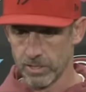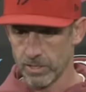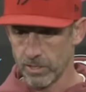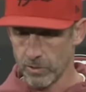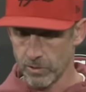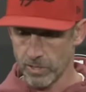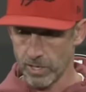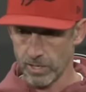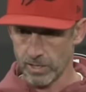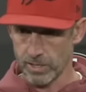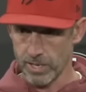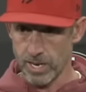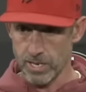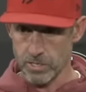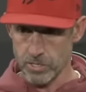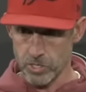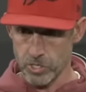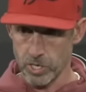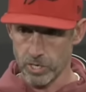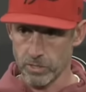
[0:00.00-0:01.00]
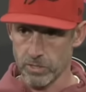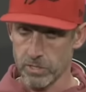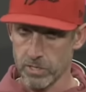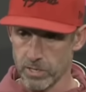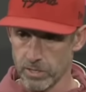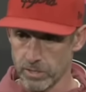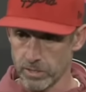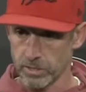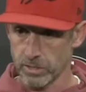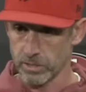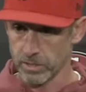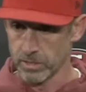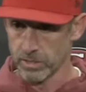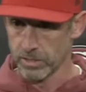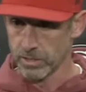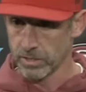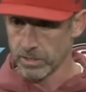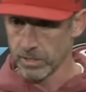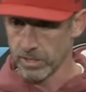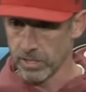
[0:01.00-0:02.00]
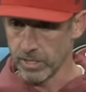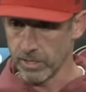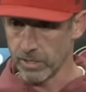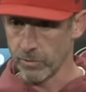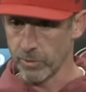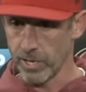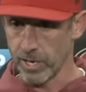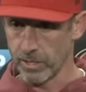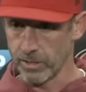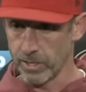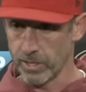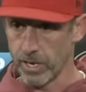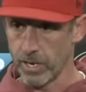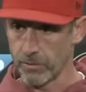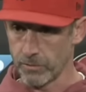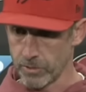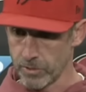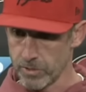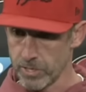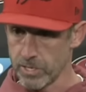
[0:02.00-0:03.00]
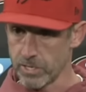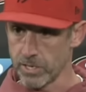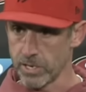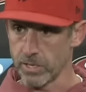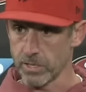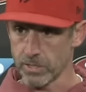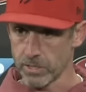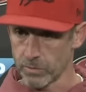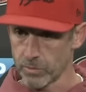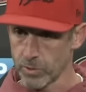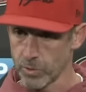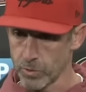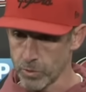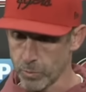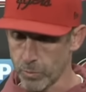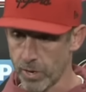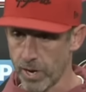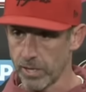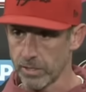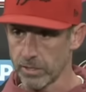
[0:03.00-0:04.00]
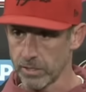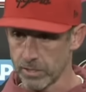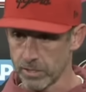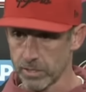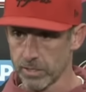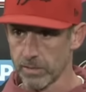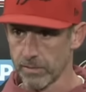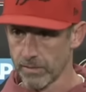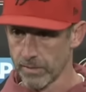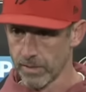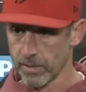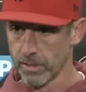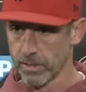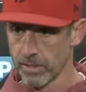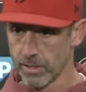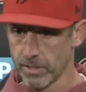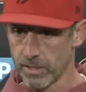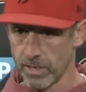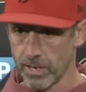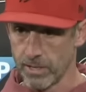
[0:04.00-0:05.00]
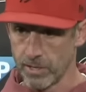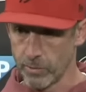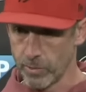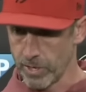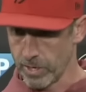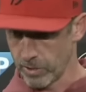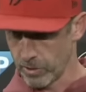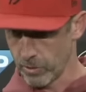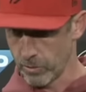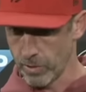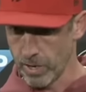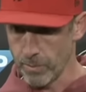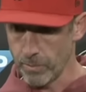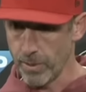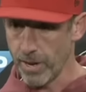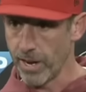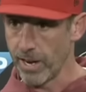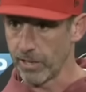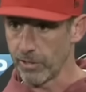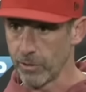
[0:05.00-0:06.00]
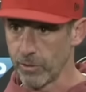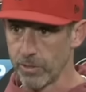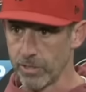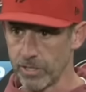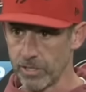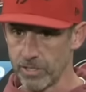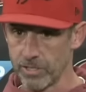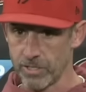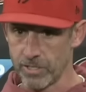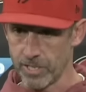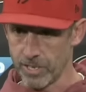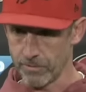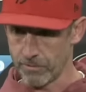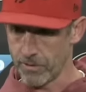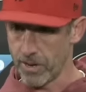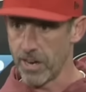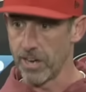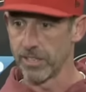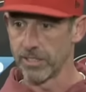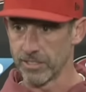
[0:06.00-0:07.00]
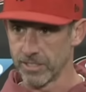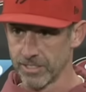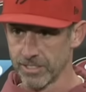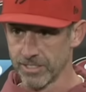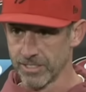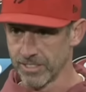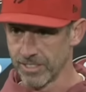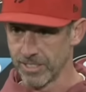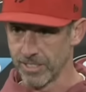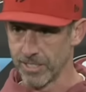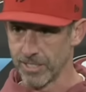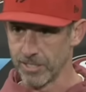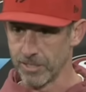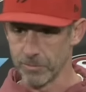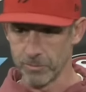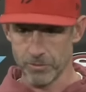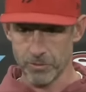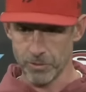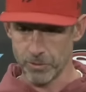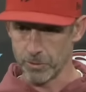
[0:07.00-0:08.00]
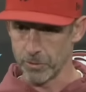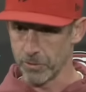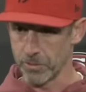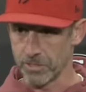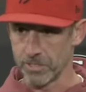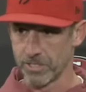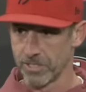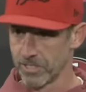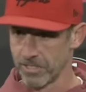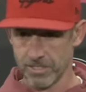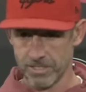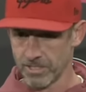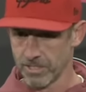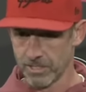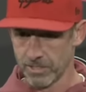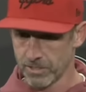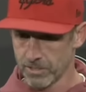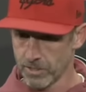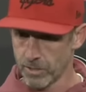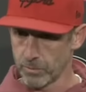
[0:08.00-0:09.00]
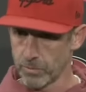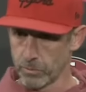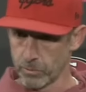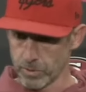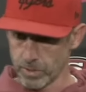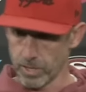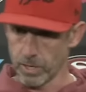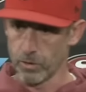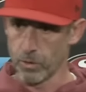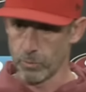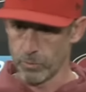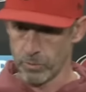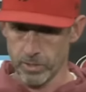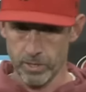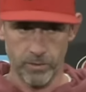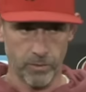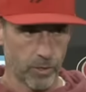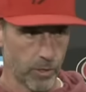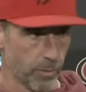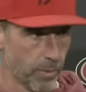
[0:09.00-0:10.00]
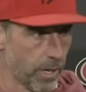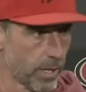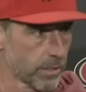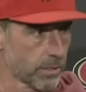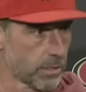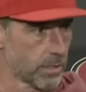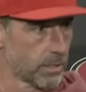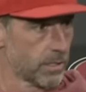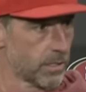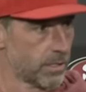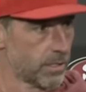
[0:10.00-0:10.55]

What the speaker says: was like nice jail cells. And we got let out for recess, which was practice. And then we had to go right back or you'd get fined. So it was something we, I hope we never go back to.